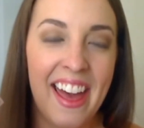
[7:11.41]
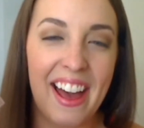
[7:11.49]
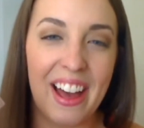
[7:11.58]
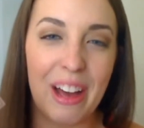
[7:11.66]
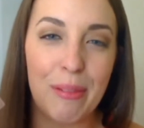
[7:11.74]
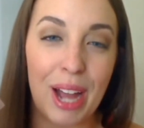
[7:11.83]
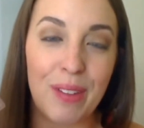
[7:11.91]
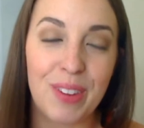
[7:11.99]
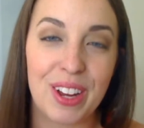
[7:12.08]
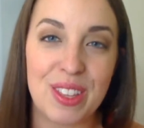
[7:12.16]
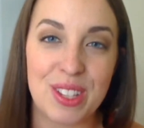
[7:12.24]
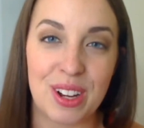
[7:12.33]
I
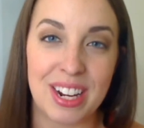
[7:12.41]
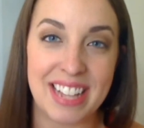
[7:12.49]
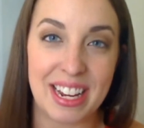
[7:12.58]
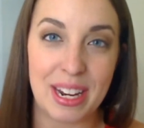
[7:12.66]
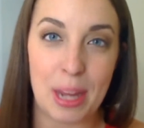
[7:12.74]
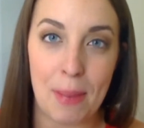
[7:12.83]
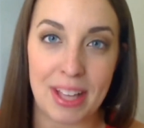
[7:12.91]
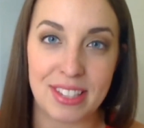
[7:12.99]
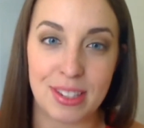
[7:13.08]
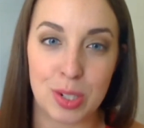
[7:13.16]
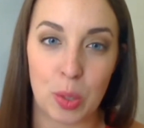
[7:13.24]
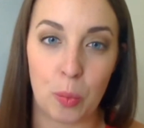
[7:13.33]
wear this on a day-to-day
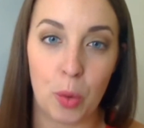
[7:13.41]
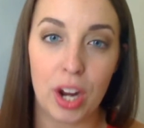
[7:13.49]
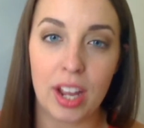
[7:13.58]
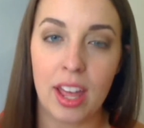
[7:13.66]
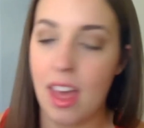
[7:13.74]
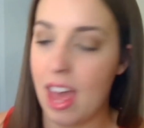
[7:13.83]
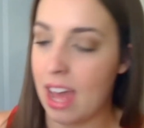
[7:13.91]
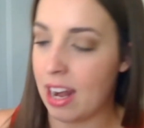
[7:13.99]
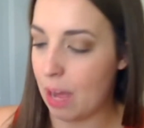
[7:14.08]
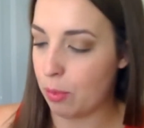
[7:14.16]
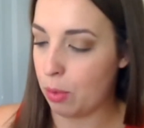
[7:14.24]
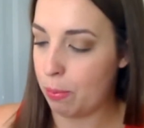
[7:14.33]
basis to work, and
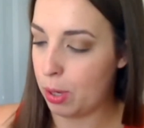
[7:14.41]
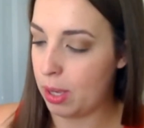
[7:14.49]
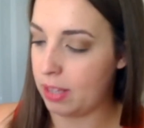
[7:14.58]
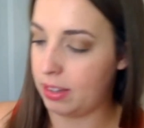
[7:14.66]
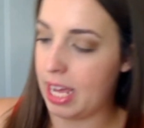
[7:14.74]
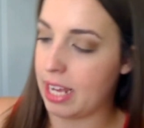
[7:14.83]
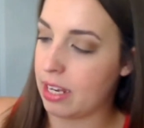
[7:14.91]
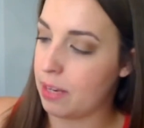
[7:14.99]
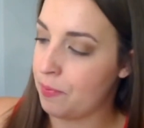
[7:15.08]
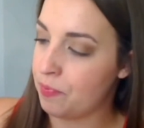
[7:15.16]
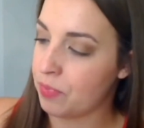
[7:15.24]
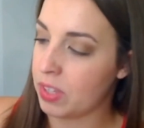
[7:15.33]
I will put like
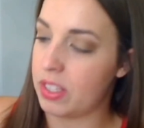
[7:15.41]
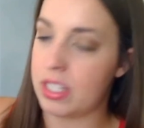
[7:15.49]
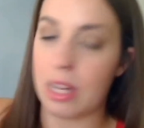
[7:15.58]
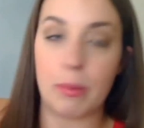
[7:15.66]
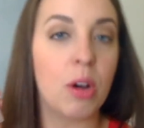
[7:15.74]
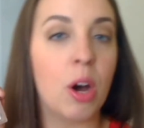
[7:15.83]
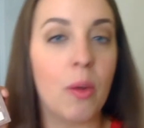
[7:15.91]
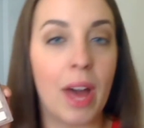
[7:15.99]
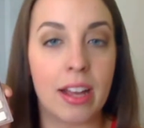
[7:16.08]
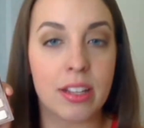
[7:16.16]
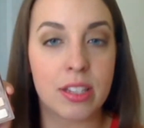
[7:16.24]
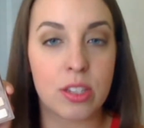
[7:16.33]
the
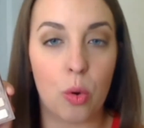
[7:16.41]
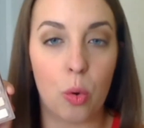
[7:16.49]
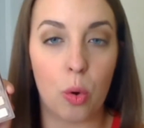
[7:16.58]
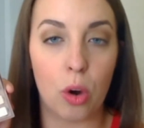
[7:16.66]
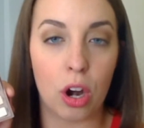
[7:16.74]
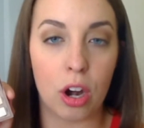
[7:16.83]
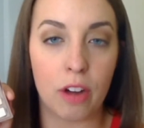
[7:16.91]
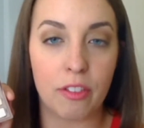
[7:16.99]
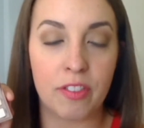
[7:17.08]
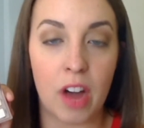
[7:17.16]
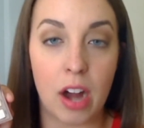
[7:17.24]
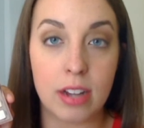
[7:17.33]
WOS or
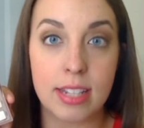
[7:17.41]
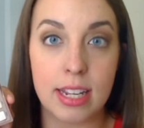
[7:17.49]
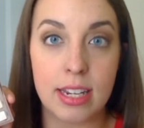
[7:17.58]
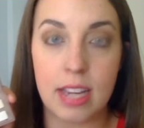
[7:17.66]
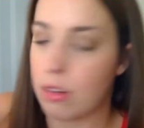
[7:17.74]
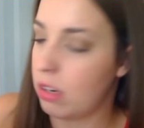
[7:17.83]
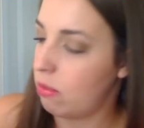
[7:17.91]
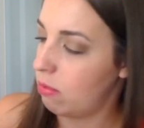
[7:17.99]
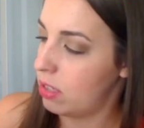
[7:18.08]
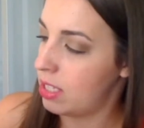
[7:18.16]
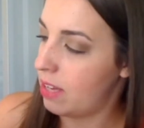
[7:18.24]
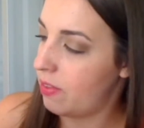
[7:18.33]
Foxy down.
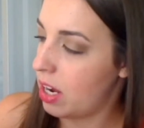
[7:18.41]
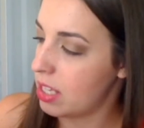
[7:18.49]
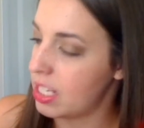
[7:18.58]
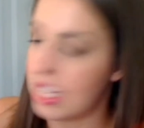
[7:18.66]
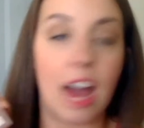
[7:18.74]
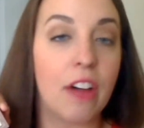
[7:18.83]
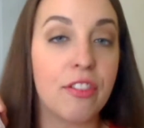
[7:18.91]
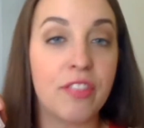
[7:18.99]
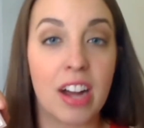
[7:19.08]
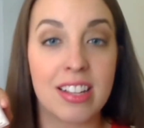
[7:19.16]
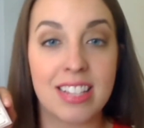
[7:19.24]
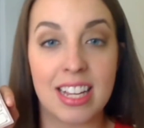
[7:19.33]
Is that Foxy? Yeah,
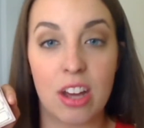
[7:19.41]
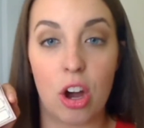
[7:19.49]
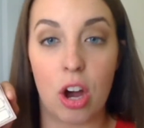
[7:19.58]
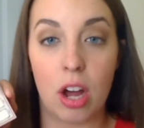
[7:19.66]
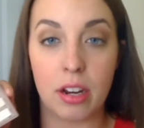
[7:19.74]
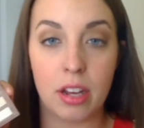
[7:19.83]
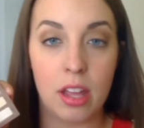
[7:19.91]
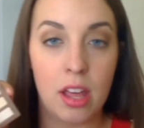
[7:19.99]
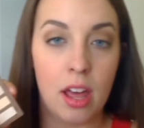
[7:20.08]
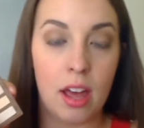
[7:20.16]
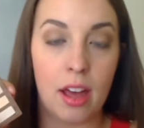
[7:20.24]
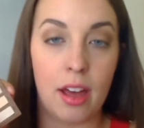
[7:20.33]
Foxy on
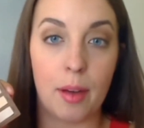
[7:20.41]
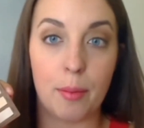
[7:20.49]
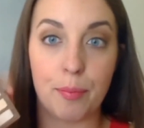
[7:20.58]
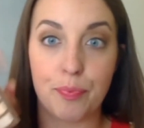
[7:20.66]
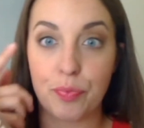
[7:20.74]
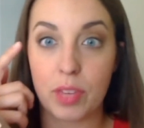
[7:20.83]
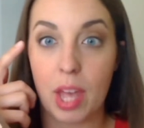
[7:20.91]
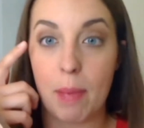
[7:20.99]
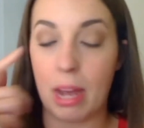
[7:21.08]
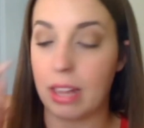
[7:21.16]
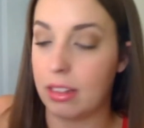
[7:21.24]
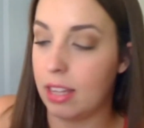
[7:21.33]

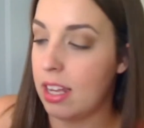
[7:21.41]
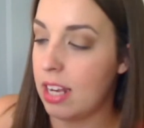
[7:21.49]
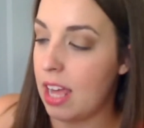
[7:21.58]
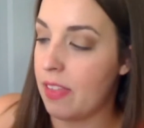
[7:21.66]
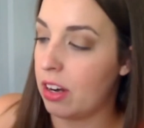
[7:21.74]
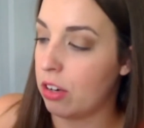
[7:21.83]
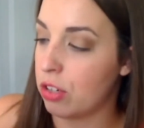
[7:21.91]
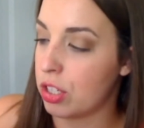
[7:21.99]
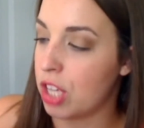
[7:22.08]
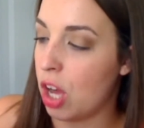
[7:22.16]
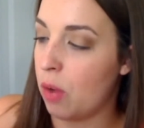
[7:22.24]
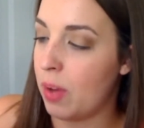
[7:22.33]
my lid, and then I'll
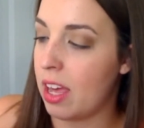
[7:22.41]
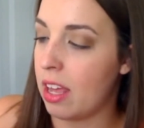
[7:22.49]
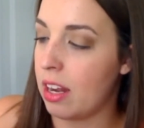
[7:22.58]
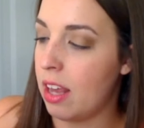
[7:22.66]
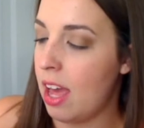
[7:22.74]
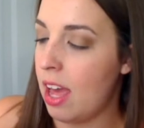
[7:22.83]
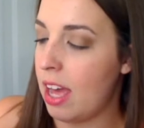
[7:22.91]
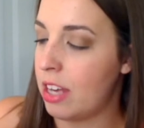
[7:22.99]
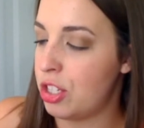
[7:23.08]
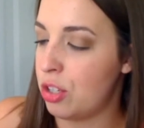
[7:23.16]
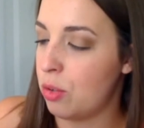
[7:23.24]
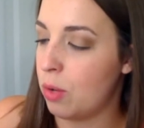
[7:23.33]
just go in and
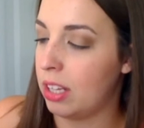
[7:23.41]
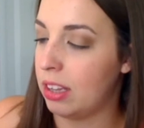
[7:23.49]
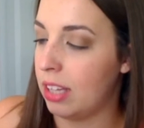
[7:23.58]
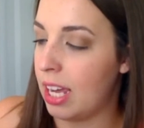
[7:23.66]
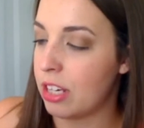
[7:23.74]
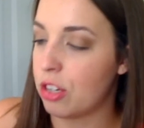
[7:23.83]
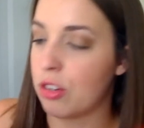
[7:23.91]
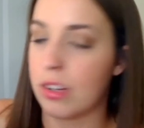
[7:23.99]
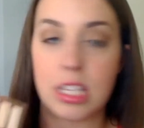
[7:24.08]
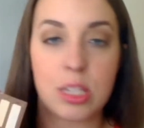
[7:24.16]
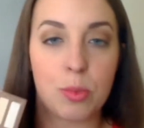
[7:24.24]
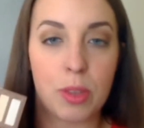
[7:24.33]
do a light
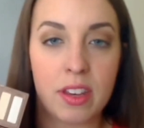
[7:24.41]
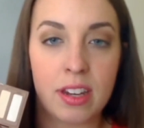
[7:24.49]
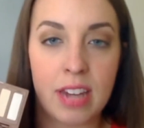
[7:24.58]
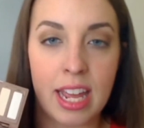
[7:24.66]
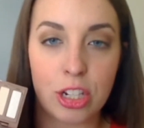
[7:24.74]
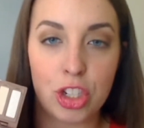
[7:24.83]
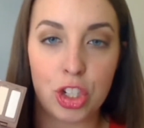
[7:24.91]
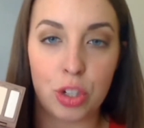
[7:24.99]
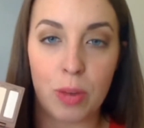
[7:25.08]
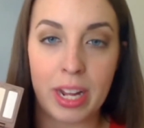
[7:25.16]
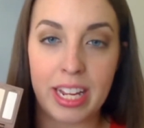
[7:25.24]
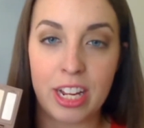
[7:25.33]
crease with Naked
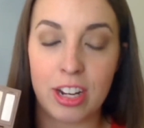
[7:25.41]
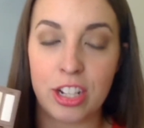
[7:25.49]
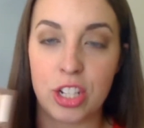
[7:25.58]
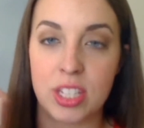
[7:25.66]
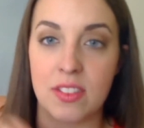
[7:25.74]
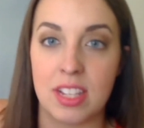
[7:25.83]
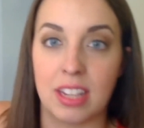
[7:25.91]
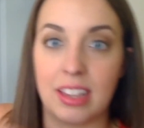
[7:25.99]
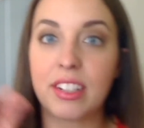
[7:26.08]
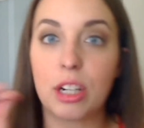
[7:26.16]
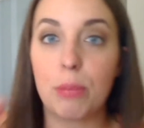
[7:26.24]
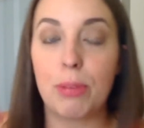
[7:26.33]
2 right here. It just gives a
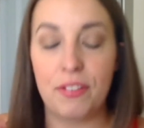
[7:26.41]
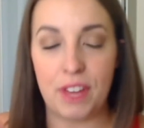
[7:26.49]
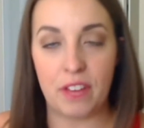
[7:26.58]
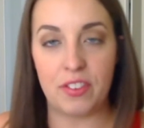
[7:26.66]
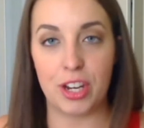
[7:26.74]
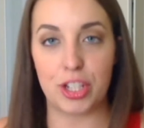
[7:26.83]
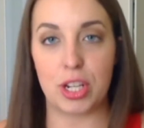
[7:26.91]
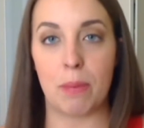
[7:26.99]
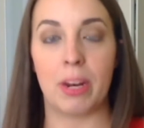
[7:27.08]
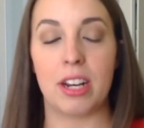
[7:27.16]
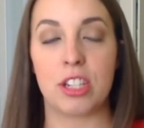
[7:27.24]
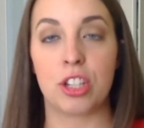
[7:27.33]
little bit of definition,
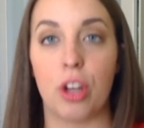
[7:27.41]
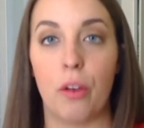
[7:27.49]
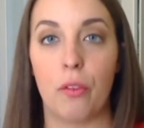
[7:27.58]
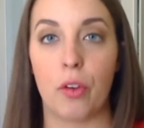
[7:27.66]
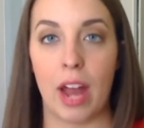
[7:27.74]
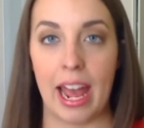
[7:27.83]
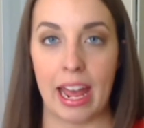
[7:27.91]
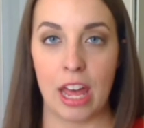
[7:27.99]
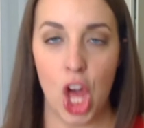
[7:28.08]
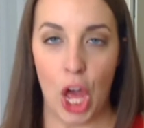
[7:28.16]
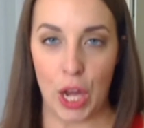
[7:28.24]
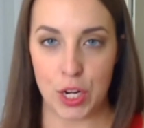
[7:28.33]
but it's good for a
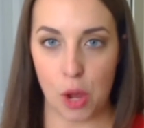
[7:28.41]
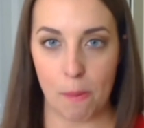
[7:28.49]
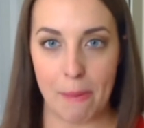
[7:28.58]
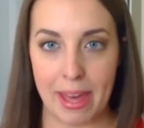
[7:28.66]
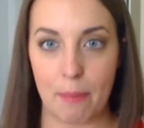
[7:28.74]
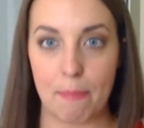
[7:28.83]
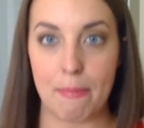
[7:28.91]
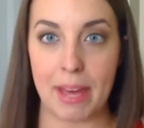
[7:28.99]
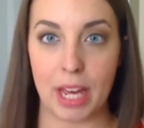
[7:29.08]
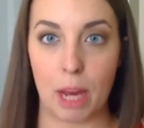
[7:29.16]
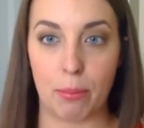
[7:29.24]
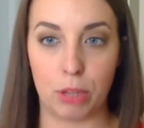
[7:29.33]
no makeup
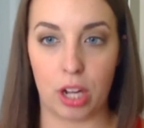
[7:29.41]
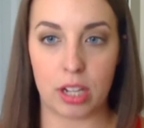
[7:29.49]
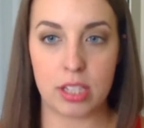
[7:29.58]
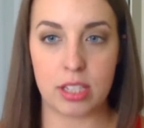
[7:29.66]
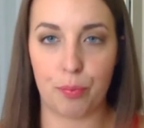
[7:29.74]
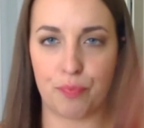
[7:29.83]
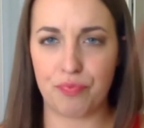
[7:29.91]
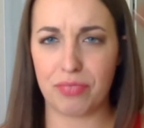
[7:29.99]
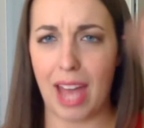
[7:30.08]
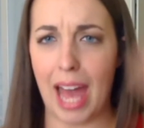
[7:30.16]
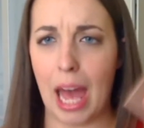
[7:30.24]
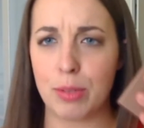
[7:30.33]
look. So
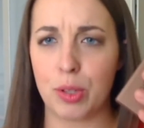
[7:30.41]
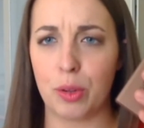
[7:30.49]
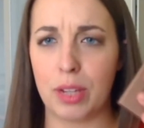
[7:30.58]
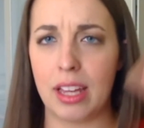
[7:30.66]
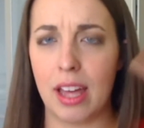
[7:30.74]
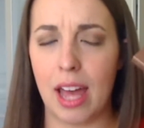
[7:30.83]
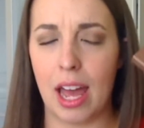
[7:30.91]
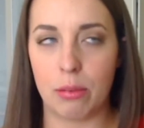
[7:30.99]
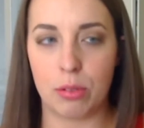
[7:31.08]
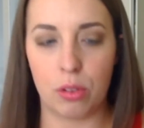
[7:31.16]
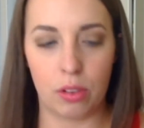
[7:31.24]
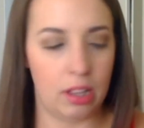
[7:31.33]

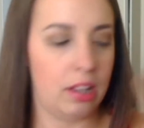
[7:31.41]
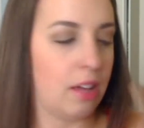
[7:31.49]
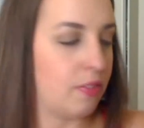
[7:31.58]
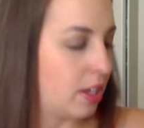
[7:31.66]
absolutely love